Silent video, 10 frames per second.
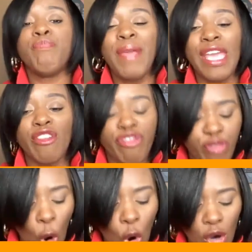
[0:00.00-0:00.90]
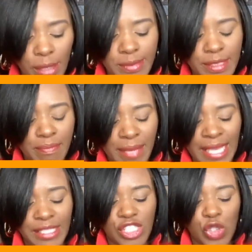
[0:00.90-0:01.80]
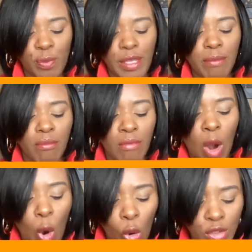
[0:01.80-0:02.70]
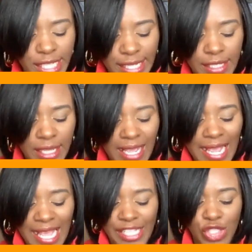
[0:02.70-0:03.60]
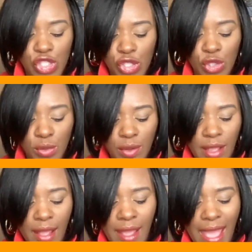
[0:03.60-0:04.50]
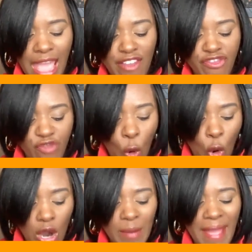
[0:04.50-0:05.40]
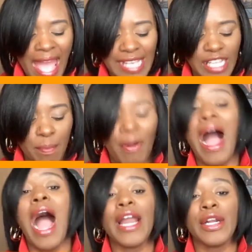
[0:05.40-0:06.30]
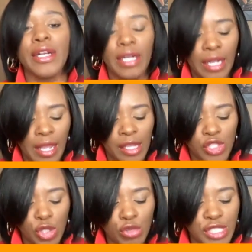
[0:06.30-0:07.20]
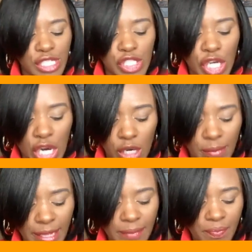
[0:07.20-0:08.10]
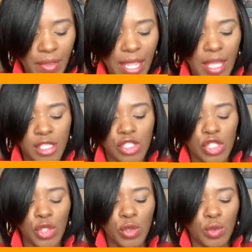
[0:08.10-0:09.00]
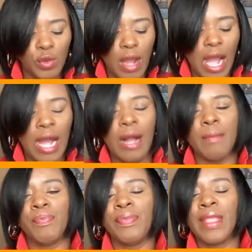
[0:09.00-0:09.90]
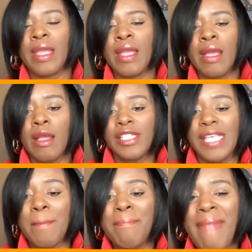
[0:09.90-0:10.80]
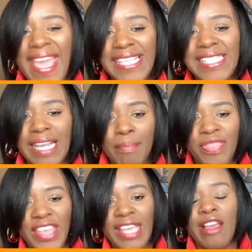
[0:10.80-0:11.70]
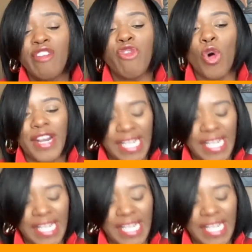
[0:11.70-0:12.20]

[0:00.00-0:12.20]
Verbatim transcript: being formed means to be molded into a form as a potter to determine to um, to make something for an